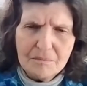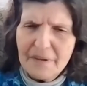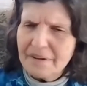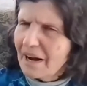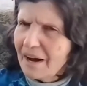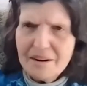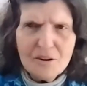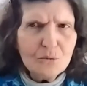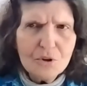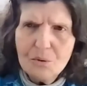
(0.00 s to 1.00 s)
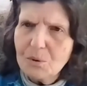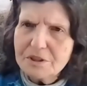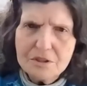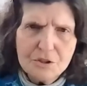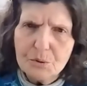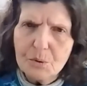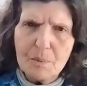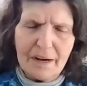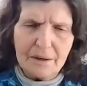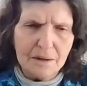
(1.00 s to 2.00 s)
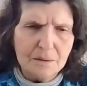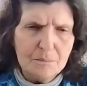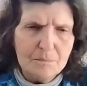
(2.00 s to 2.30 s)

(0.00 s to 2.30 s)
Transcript: And I don't know what to do about it.